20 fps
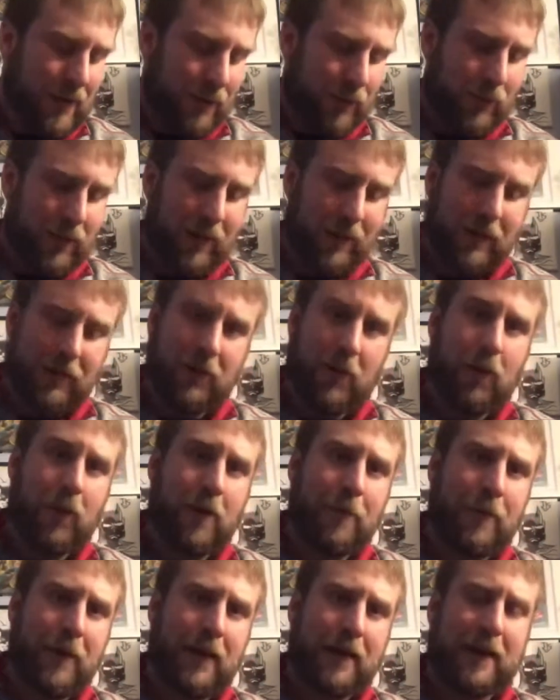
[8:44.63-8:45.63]
really don't
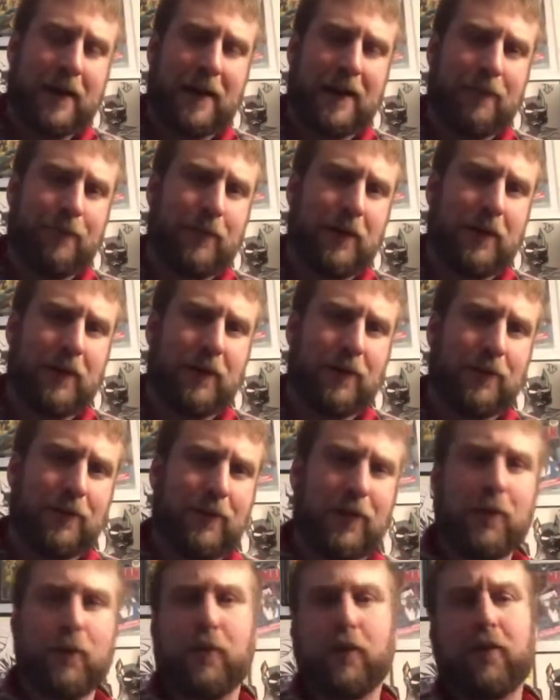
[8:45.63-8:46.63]
want to pick up,
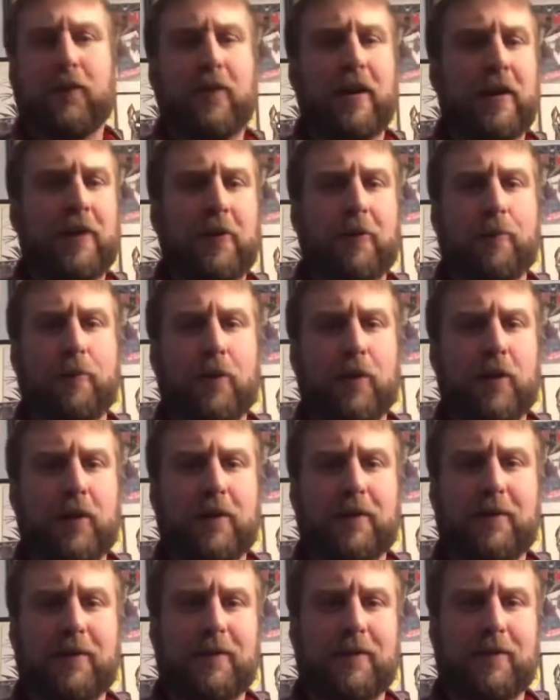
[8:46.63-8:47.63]
2 or 3 new
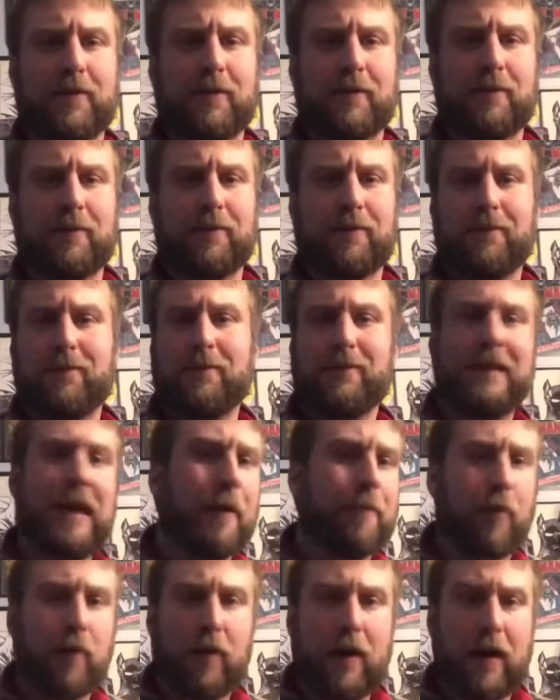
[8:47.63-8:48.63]
books
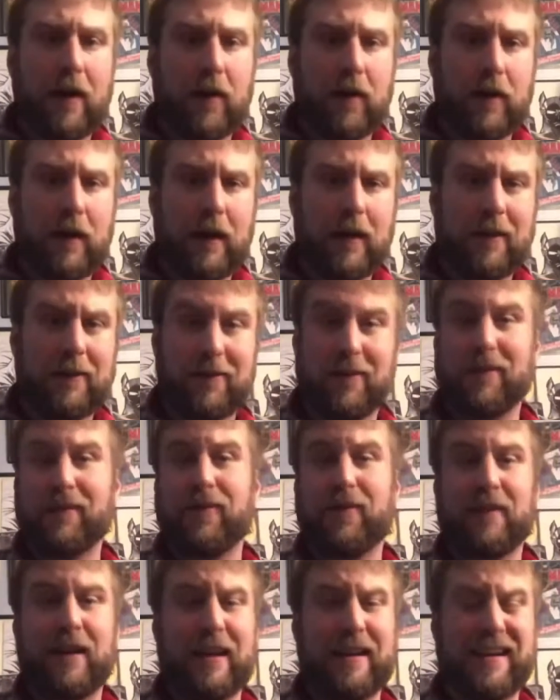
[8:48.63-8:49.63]
temporarily just
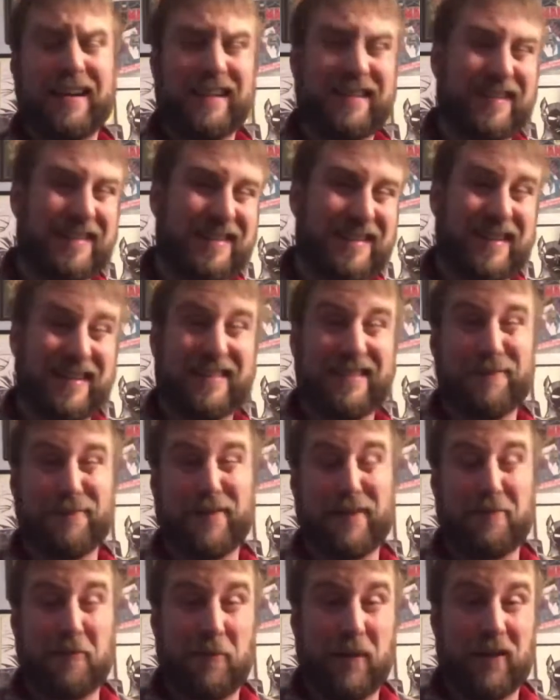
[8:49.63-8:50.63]
for right now. It's just not
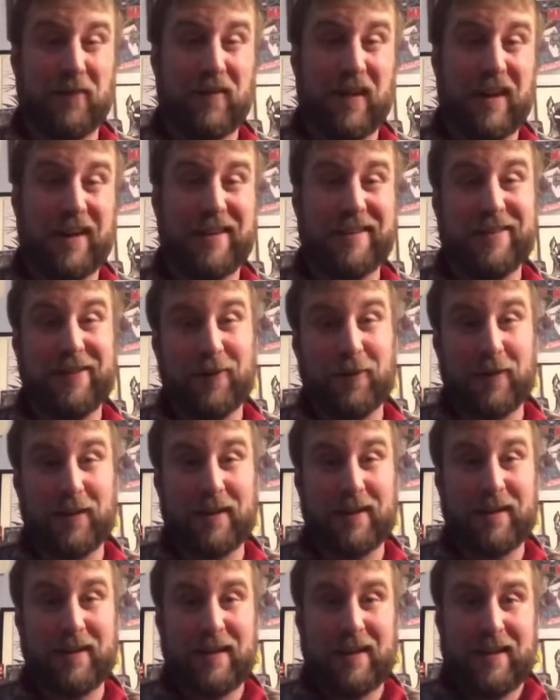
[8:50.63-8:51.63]
something I'm a big fan of
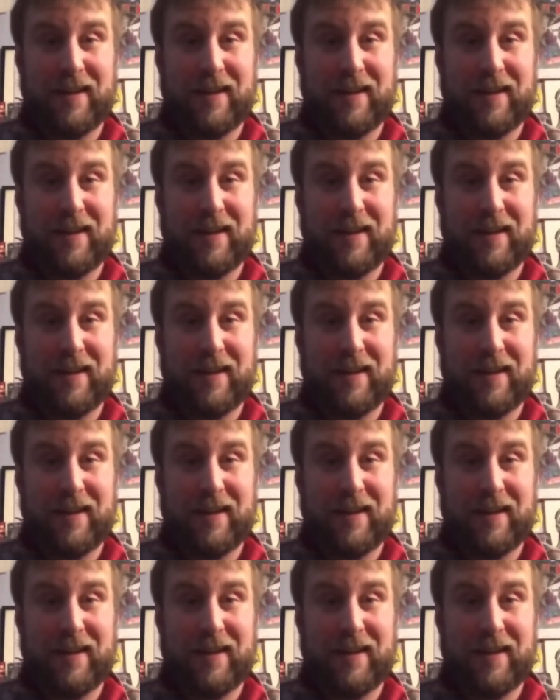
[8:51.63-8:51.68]
doing.